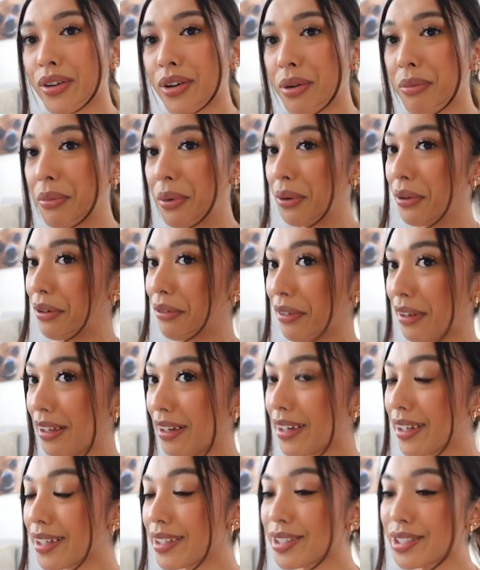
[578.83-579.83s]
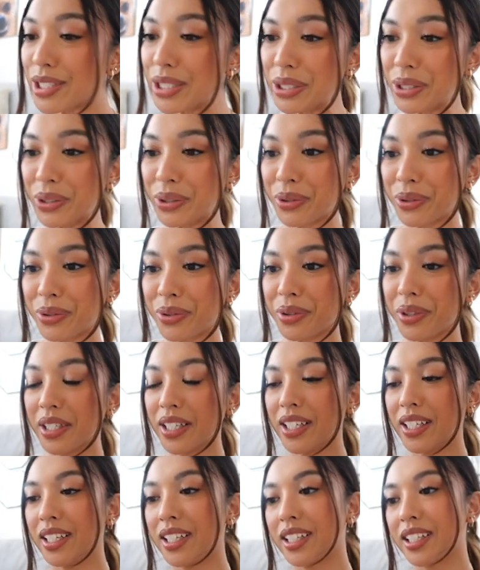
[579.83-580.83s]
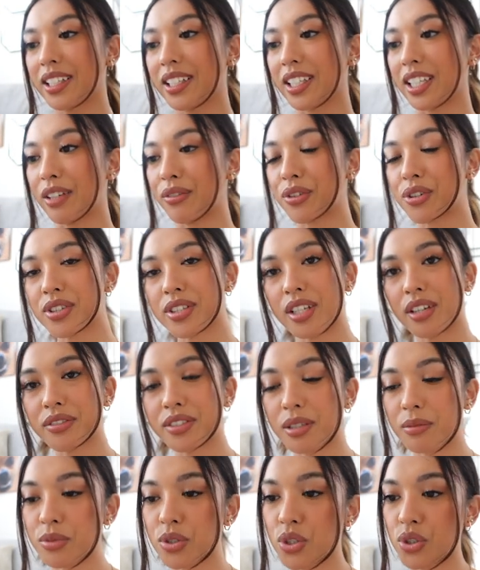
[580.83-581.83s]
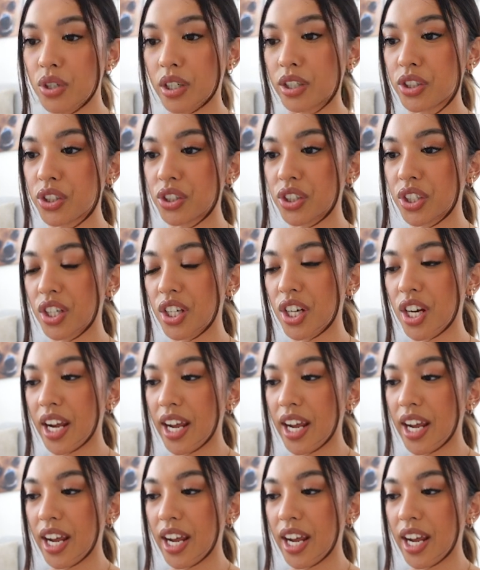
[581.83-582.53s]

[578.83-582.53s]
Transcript: or motivated to give yourself some structure.